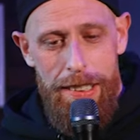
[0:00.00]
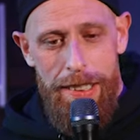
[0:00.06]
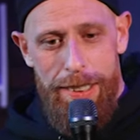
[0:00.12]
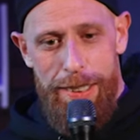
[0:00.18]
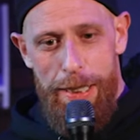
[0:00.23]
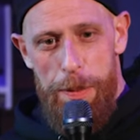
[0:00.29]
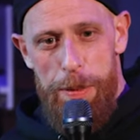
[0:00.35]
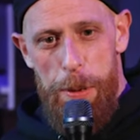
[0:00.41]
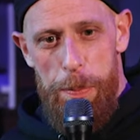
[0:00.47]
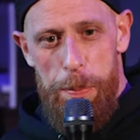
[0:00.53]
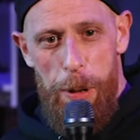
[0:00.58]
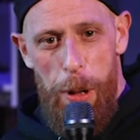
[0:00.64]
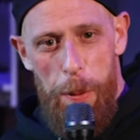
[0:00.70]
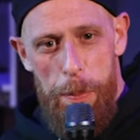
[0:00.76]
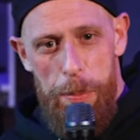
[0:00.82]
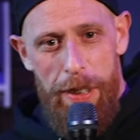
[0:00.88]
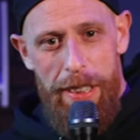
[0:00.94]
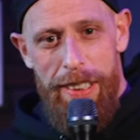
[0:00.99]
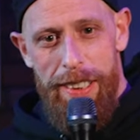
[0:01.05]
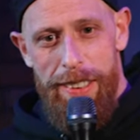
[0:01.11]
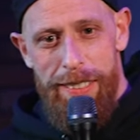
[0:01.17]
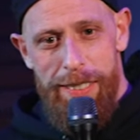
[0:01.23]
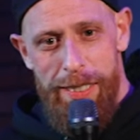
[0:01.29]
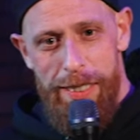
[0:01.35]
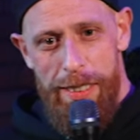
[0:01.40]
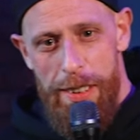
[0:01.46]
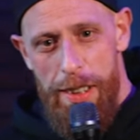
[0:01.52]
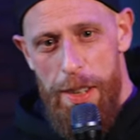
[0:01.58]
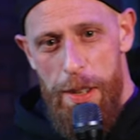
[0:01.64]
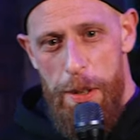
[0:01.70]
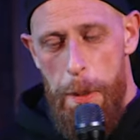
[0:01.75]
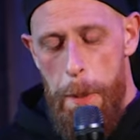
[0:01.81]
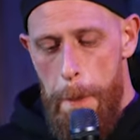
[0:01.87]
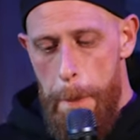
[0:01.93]
seems appropriate.
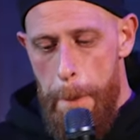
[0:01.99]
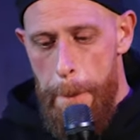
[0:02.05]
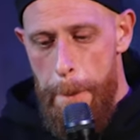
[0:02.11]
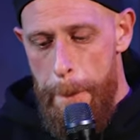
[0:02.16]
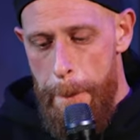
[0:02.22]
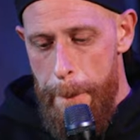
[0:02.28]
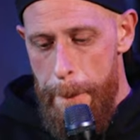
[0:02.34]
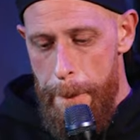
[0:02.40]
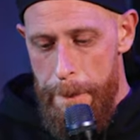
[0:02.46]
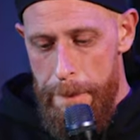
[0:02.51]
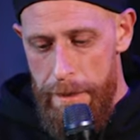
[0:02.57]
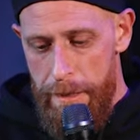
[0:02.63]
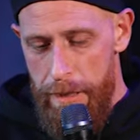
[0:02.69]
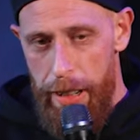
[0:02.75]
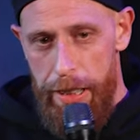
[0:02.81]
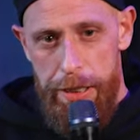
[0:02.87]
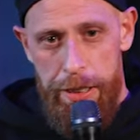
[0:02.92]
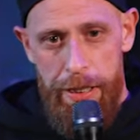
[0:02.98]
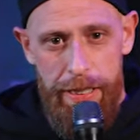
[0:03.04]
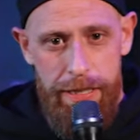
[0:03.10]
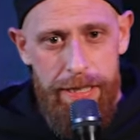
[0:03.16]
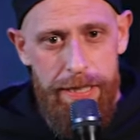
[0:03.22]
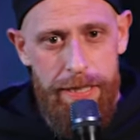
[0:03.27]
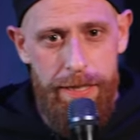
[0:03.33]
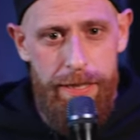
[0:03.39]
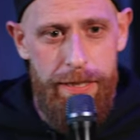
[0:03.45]
Right, you just